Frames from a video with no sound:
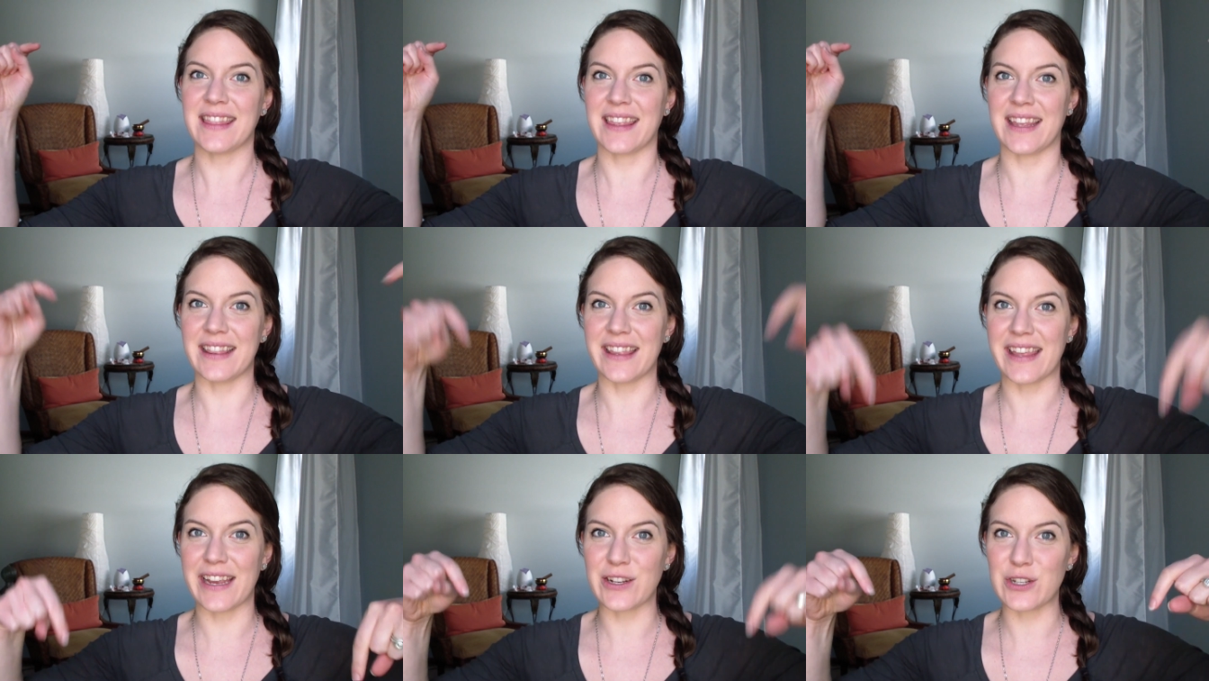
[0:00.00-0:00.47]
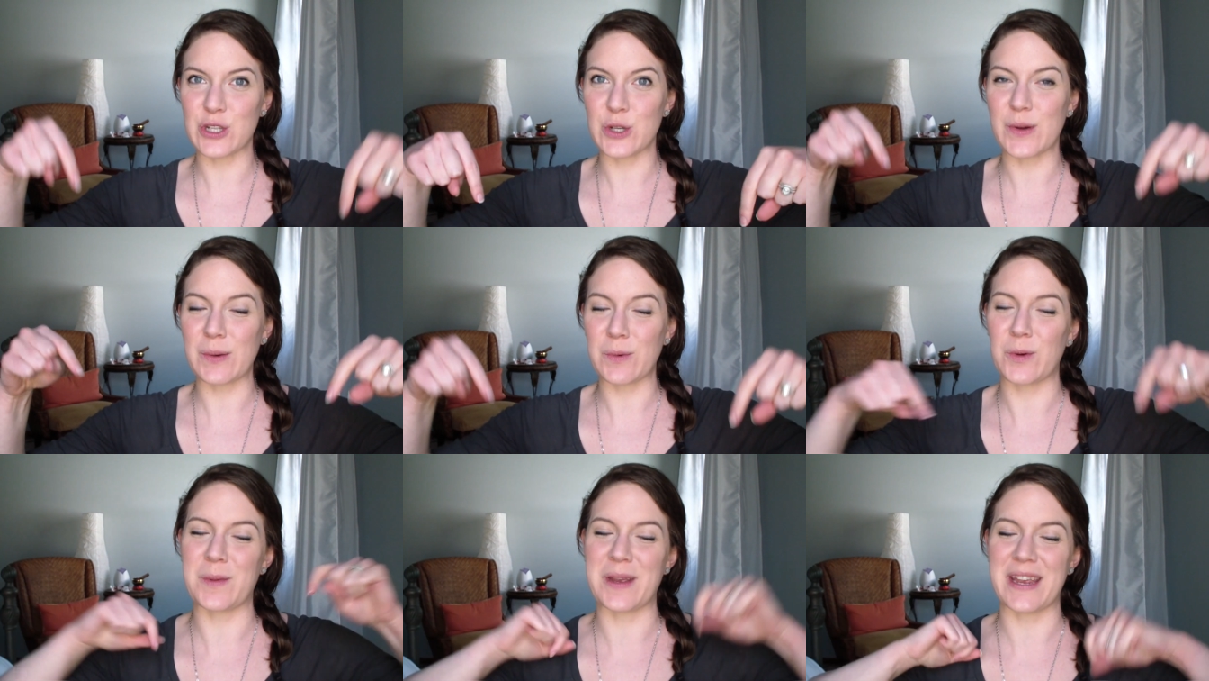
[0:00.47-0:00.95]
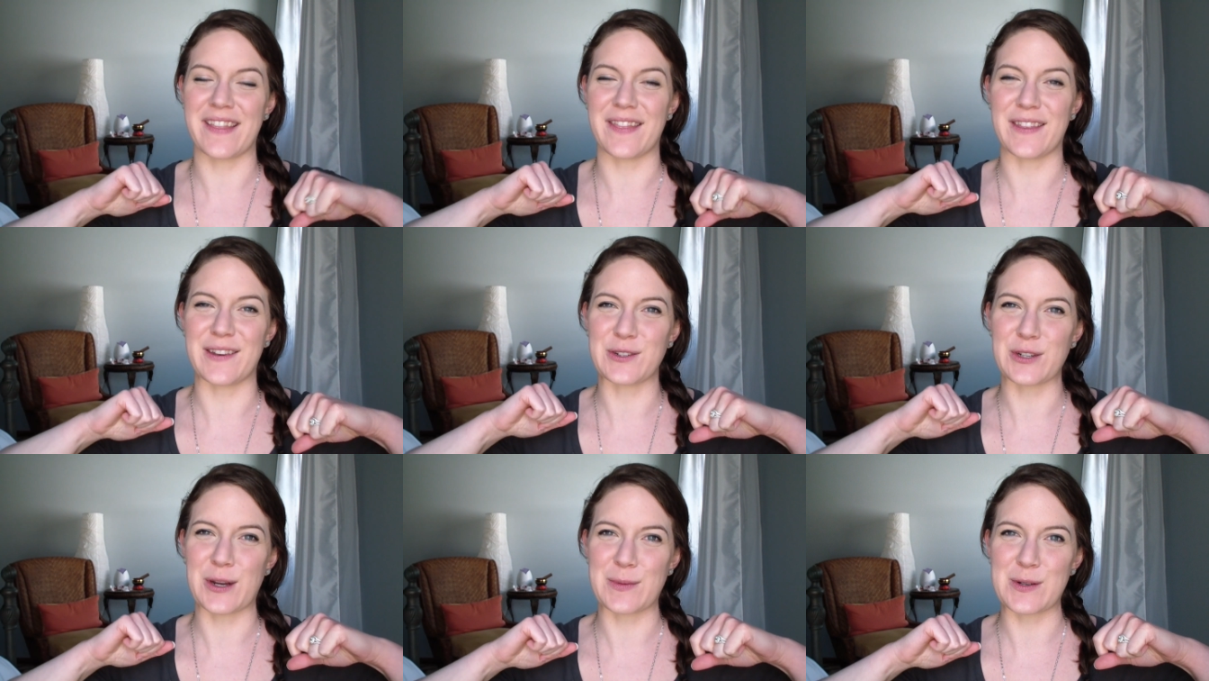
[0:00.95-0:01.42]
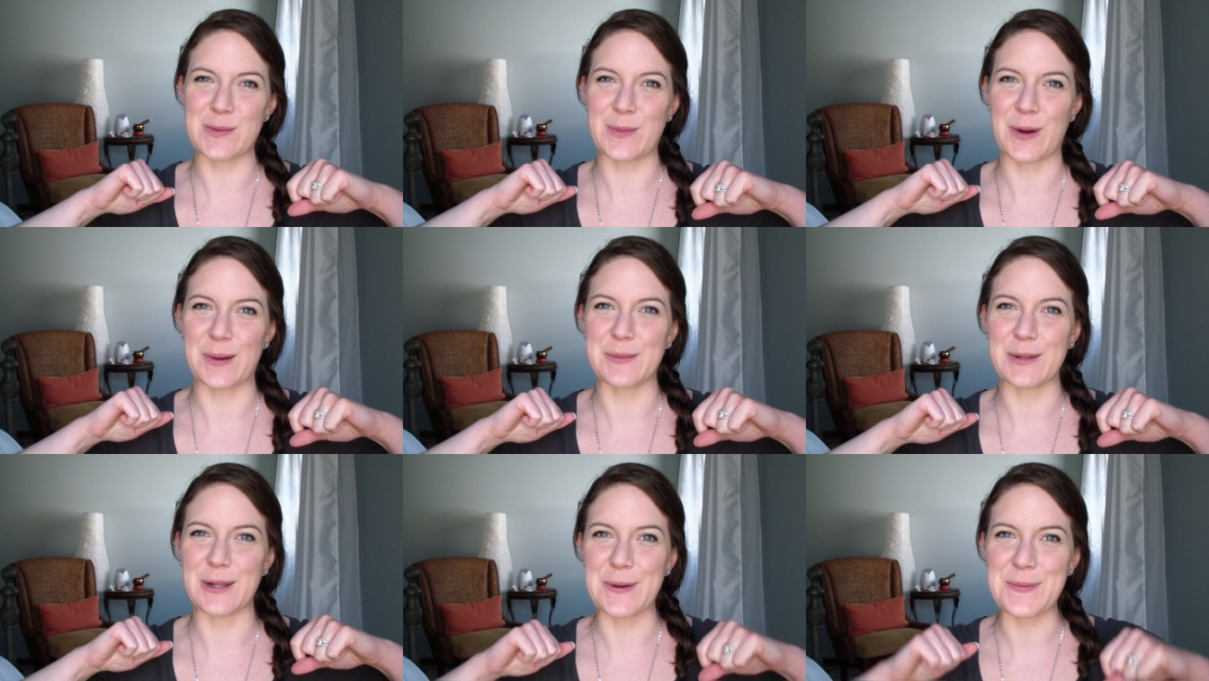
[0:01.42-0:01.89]
the link to it will be in the description
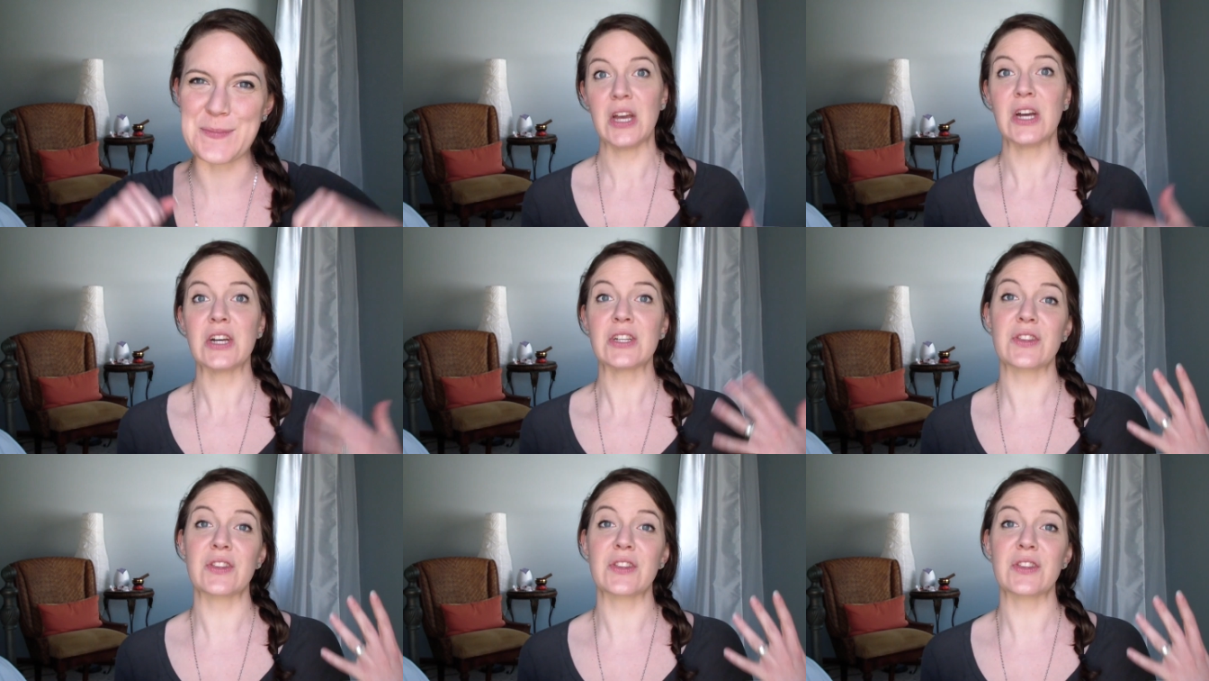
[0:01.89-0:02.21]
bar below.